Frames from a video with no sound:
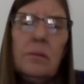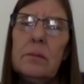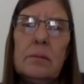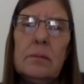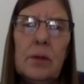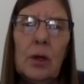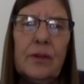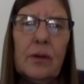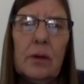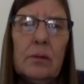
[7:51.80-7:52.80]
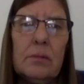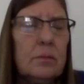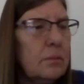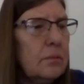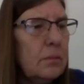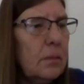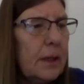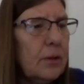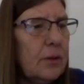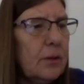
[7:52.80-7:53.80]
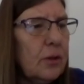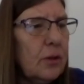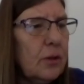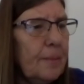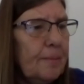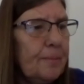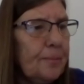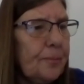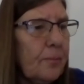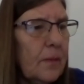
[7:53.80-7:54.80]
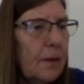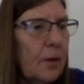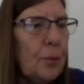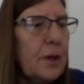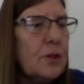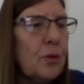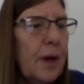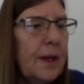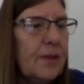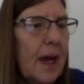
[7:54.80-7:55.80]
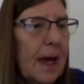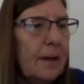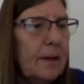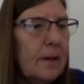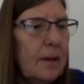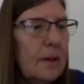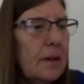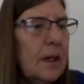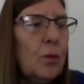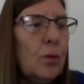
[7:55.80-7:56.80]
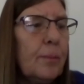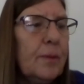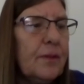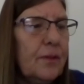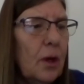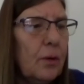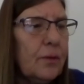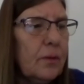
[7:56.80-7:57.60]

No, sir, I told him. The preacher raised a hand. He rubbed his nose.